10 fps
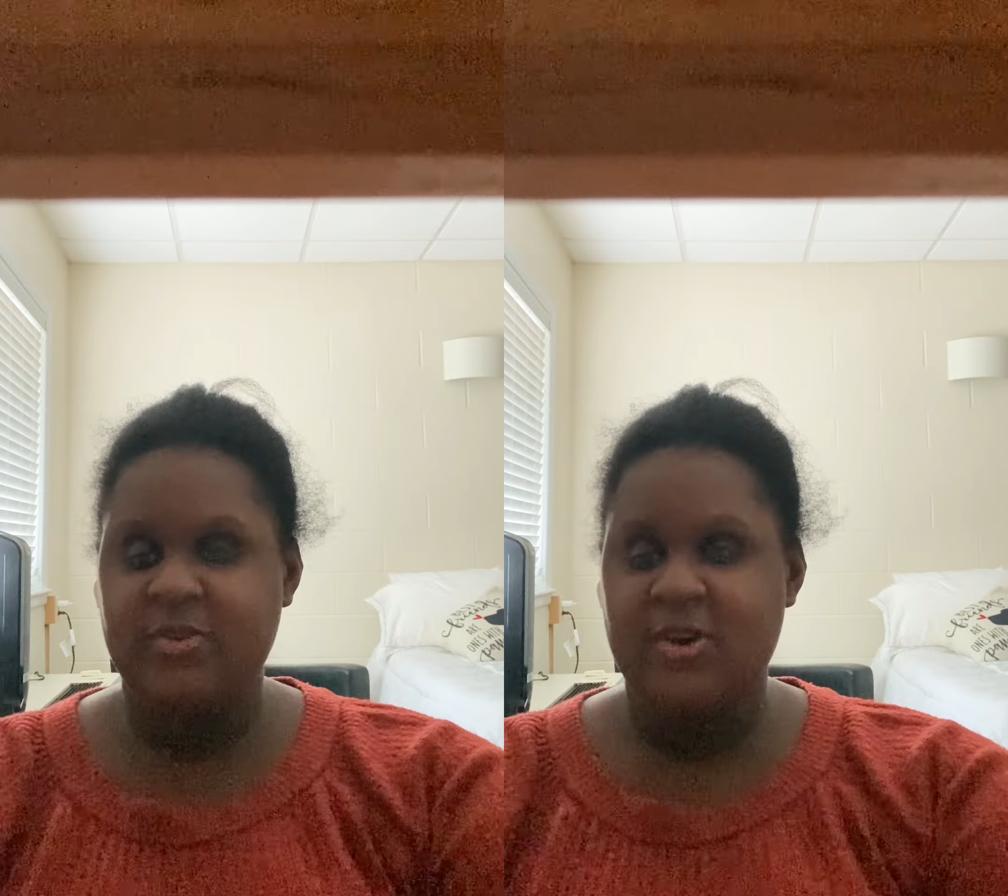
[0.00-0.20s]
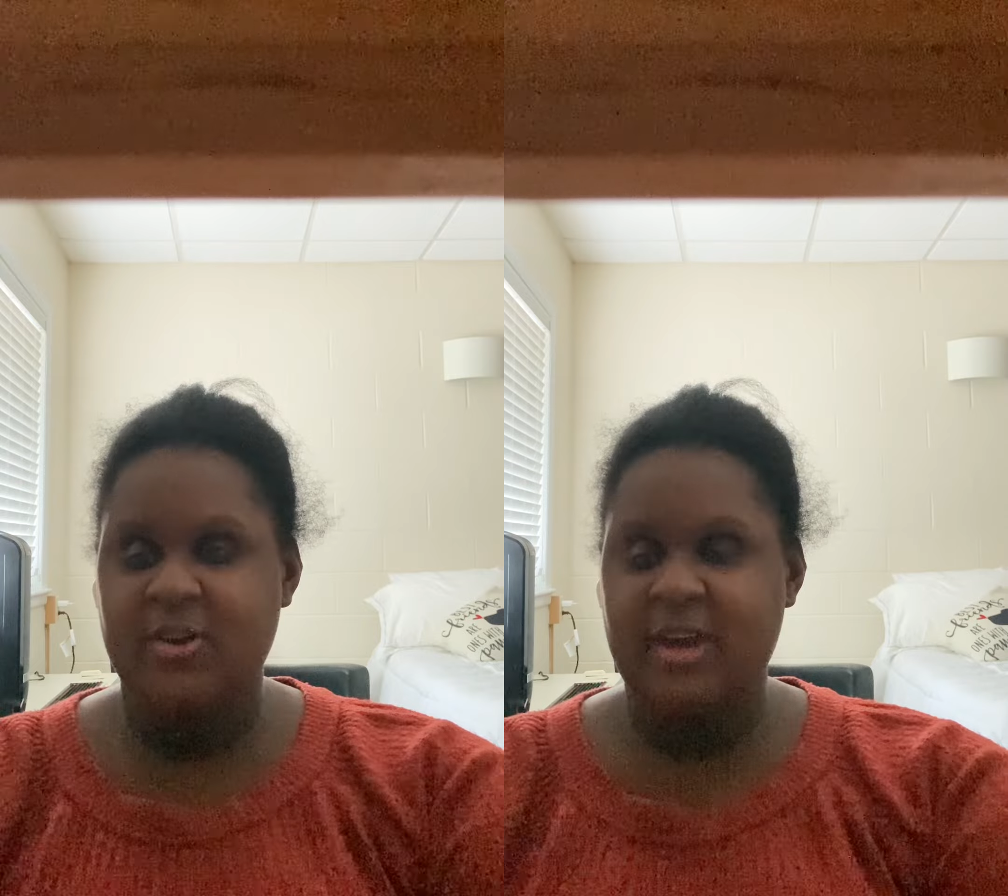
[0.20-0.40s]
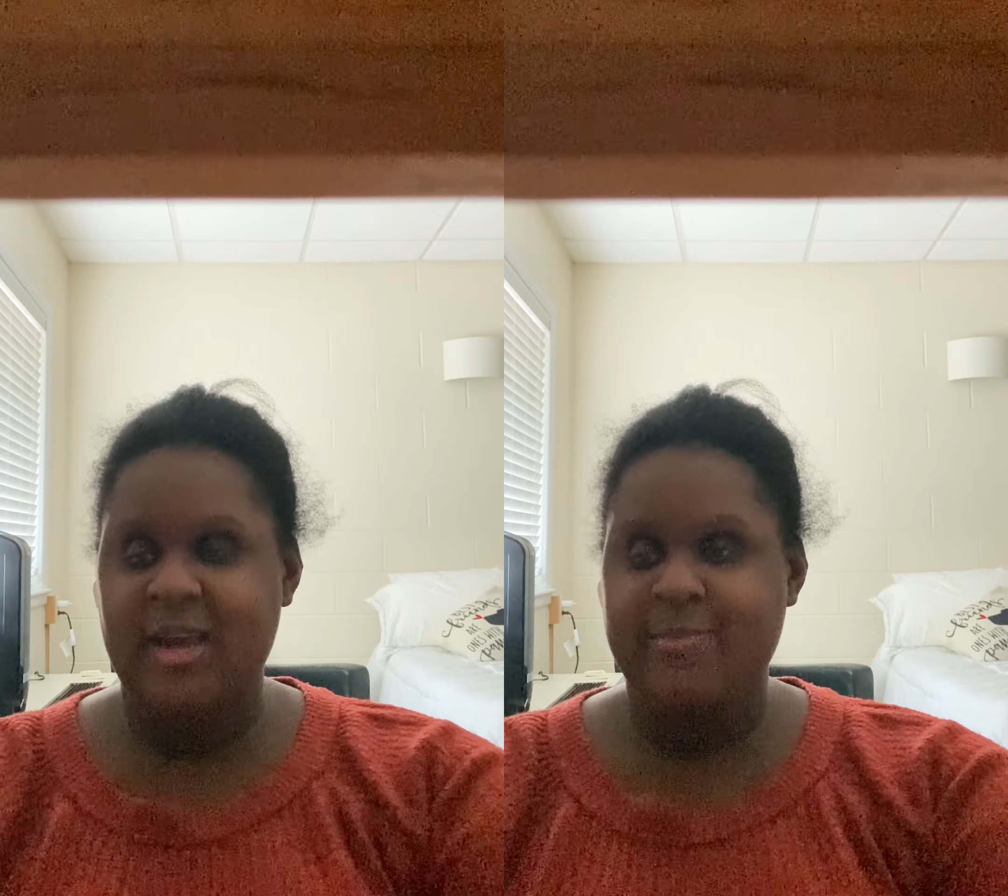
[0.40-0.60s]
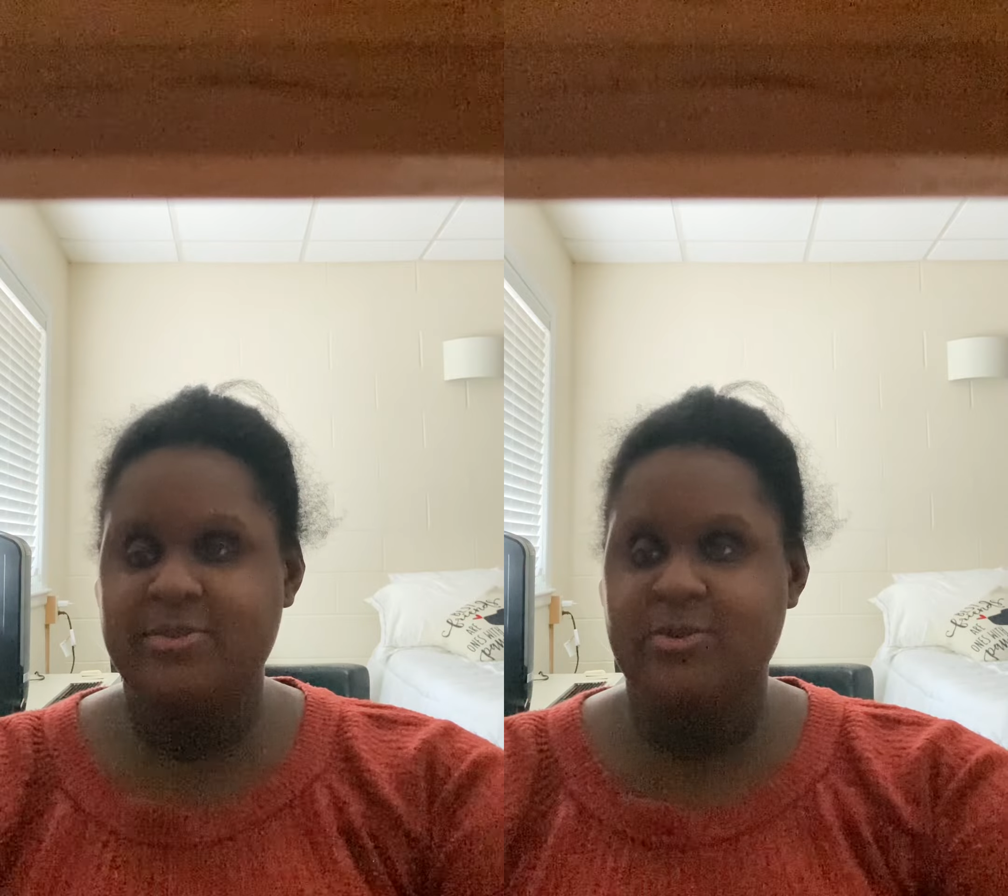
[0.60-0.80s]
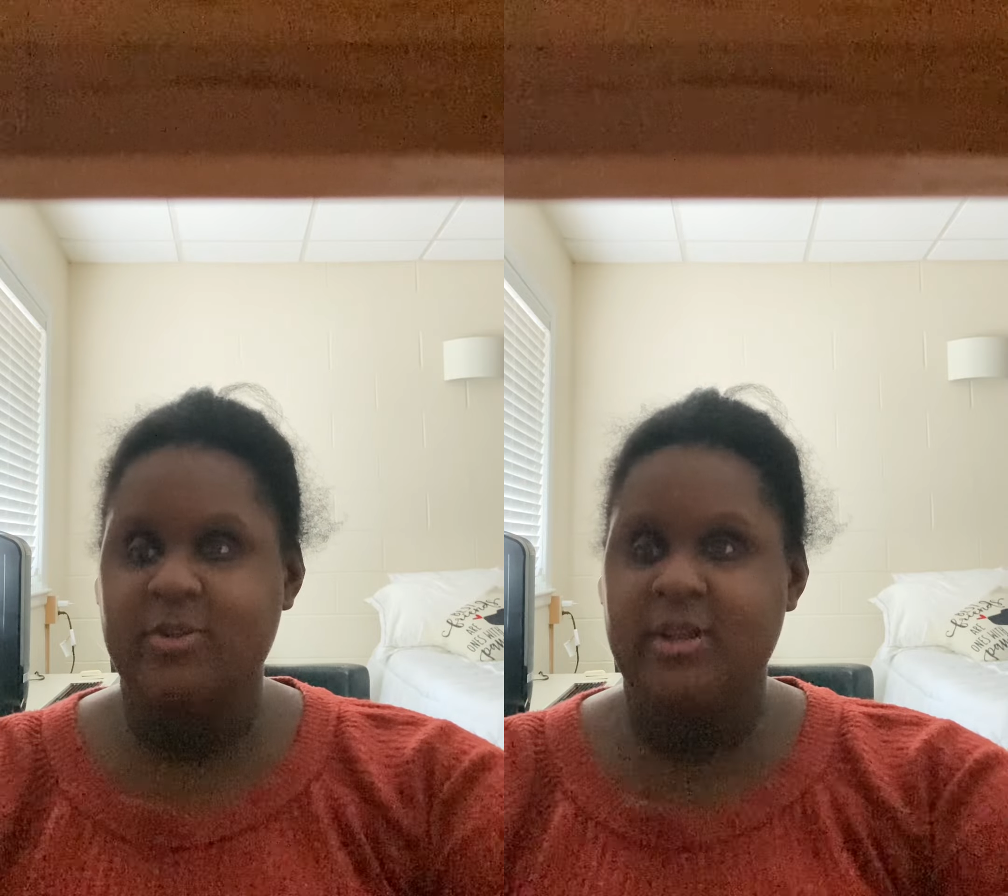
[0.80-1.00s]
gone
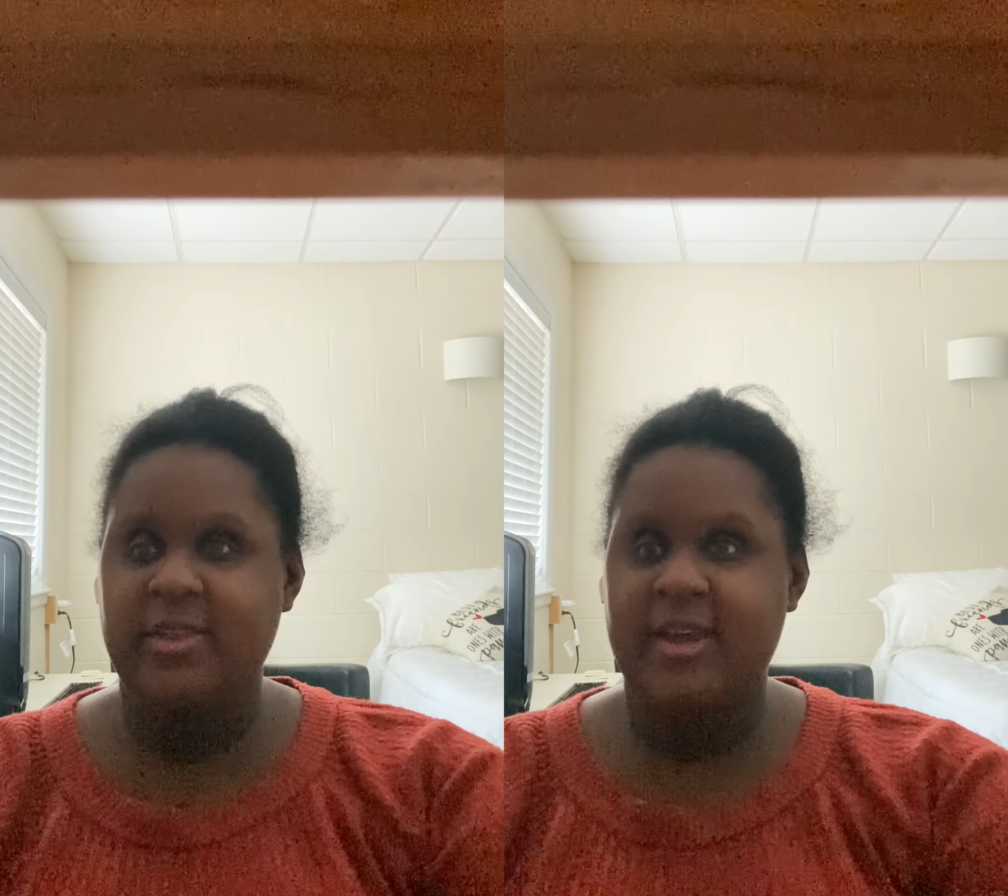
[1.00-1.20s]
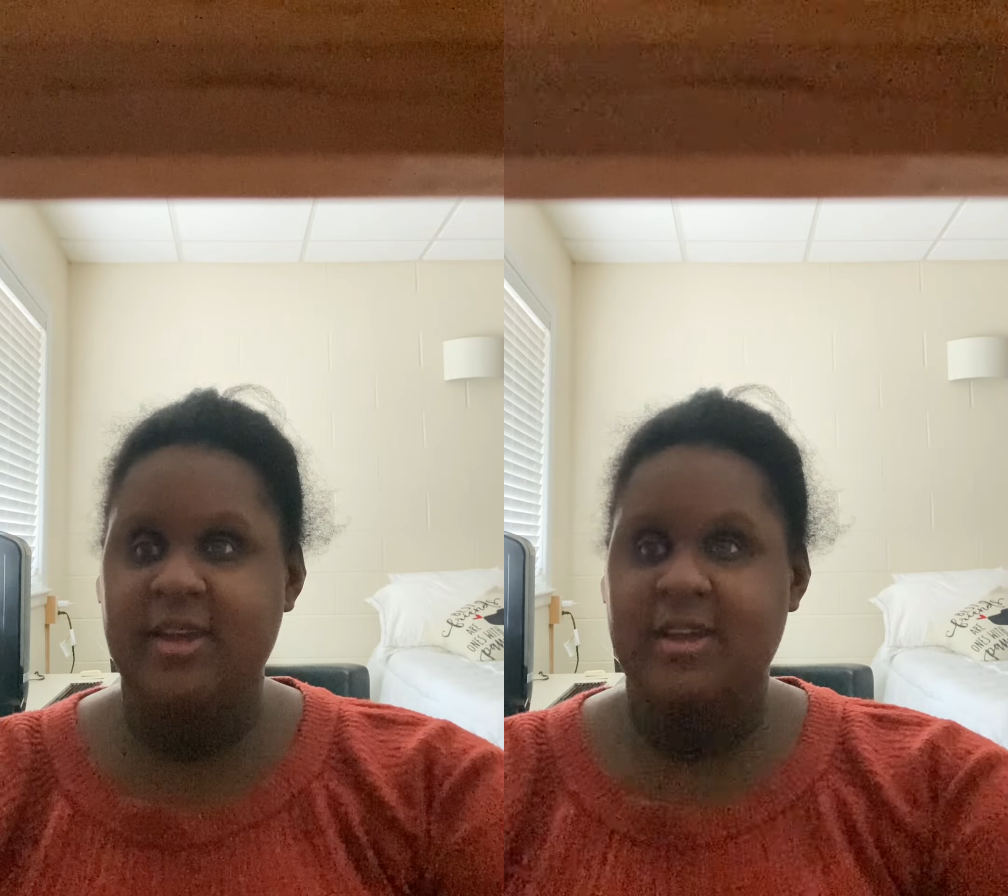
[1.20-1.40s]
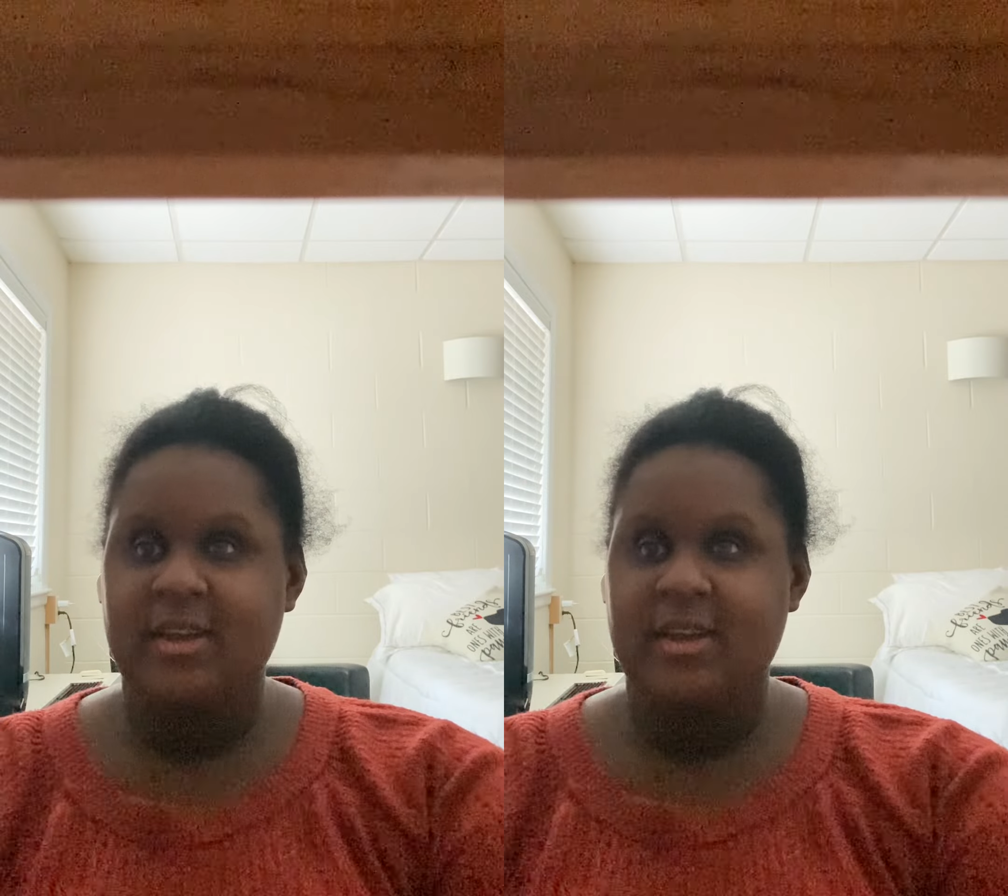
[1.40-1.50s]
absolutely, like,